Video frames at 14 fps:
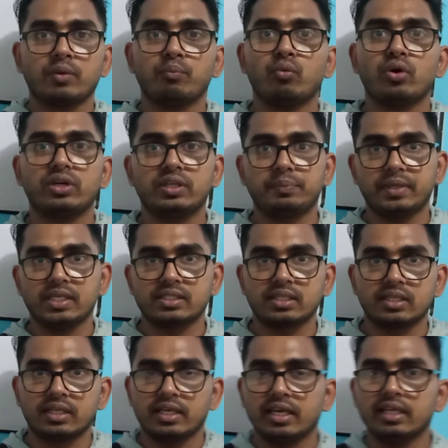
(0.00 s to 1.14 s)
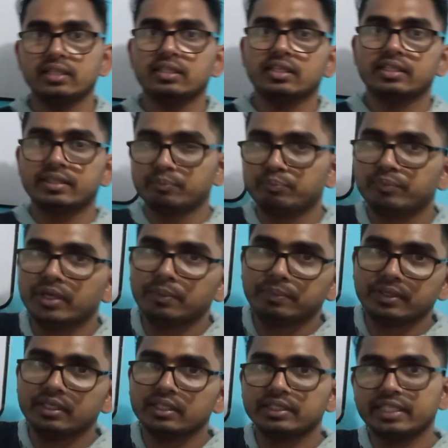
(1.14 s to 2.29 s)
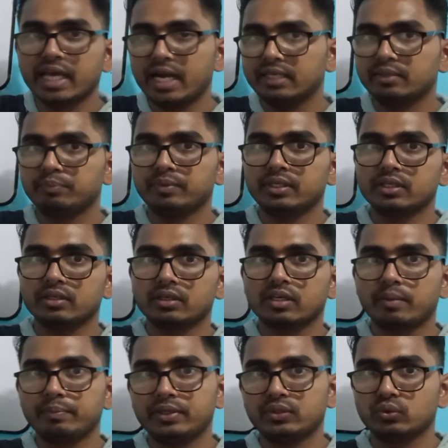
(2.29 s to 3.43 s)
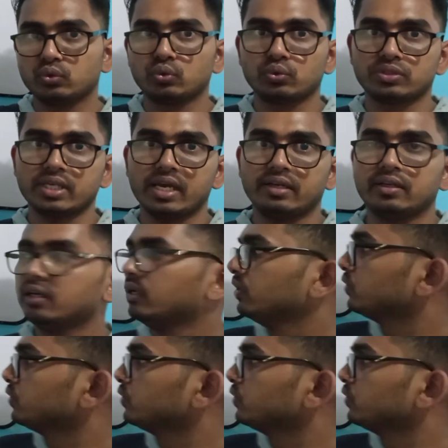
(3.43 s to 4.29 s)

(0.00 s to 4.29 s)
more depression, and maybe that may commit to suicide.